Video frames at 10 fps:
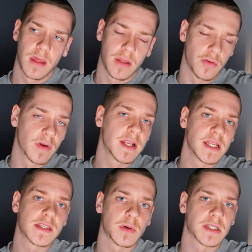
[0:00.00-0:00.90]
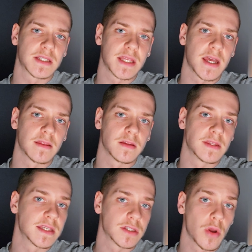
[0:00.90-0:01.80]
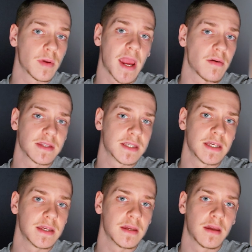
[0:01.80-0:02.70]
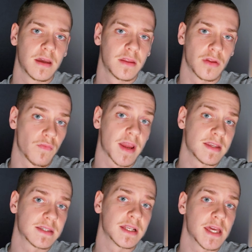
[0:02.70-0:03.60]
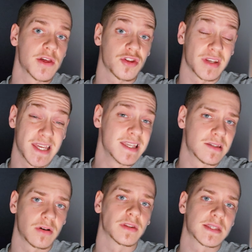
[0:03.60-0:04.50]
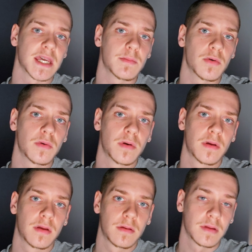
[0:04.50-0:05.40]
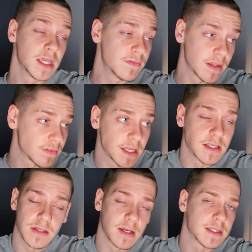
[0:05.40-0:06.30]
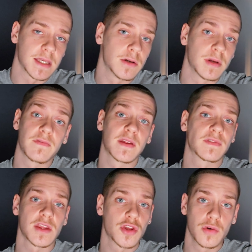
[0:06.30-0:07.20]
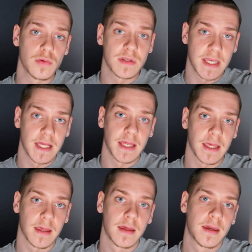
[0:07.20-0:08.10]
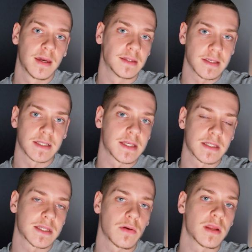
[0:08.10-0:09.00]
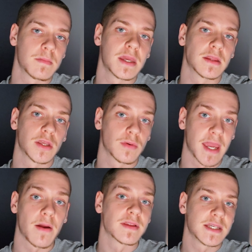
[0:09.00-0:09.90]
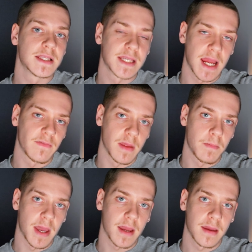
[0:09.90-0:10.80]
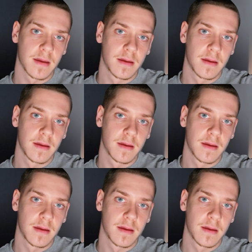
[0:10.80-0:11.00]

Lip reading: you really need to understand that there's no guarantee that reconciliation is on the table. Even if they decide to heal, even if they choose healing, it doesn't necessarily mean that you're guaranteed to have them back.